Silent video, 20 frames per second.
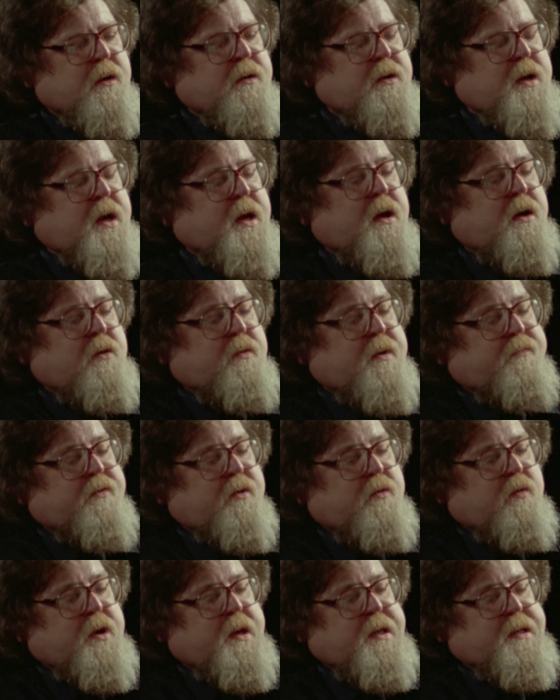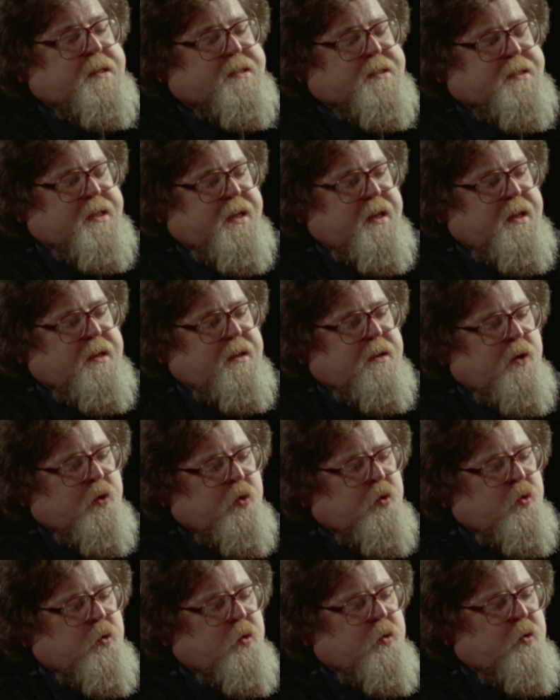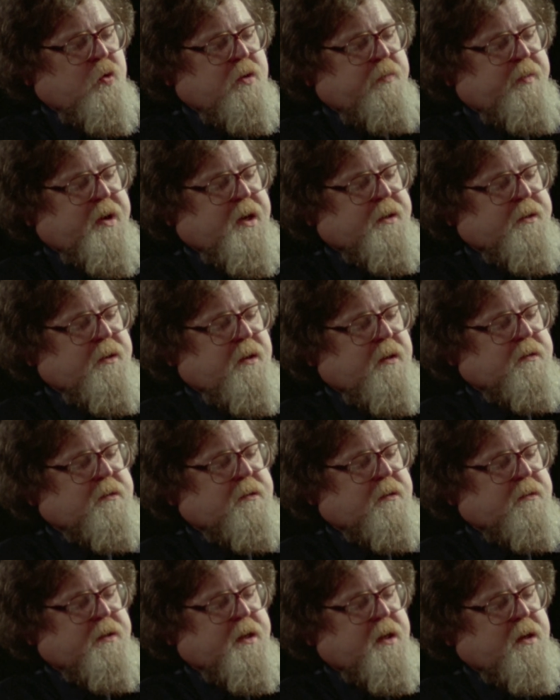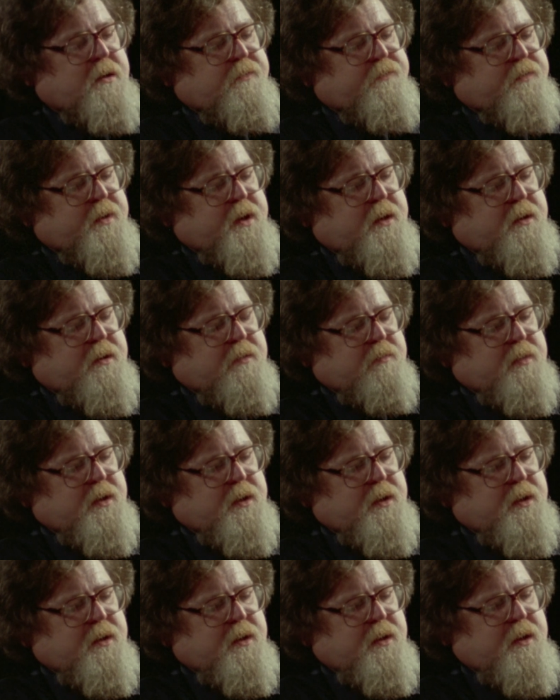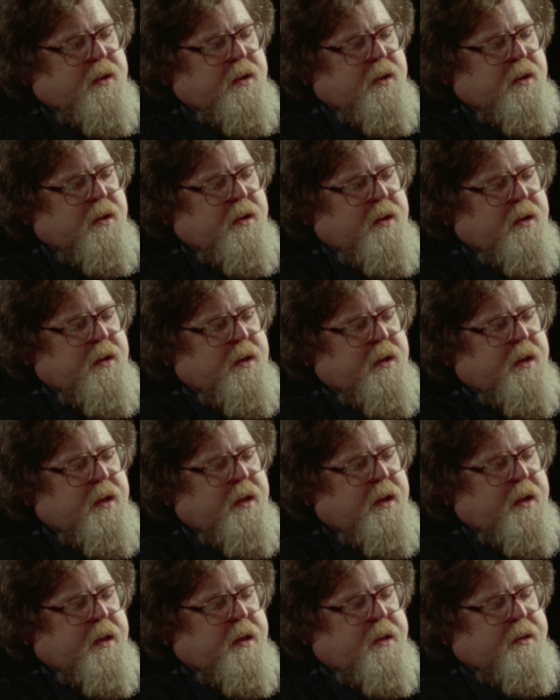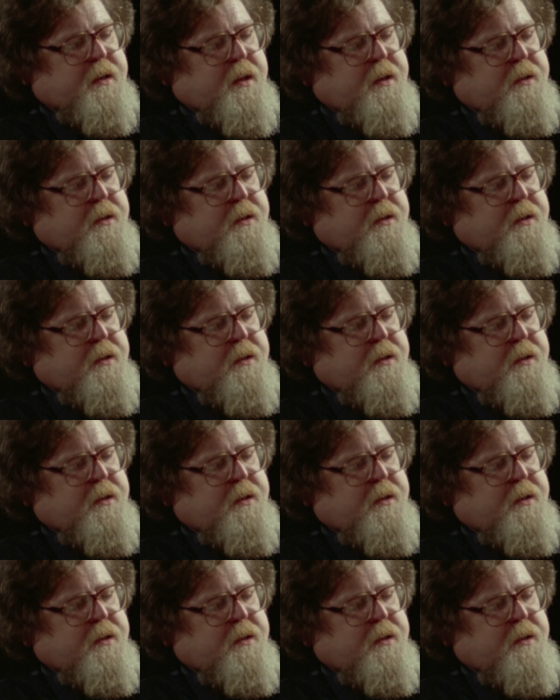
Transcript: Now everyone is singing Old MacDonald Had a Farm. And